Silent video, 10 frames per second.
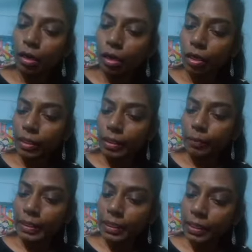Okay,
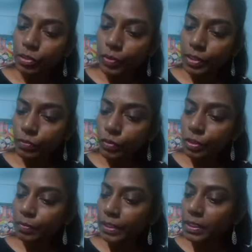my next question
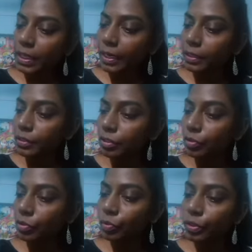was, my child is
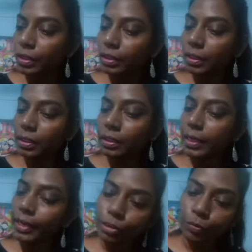included in
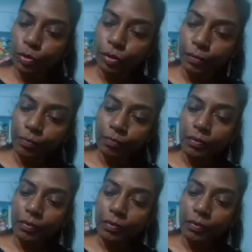dash model.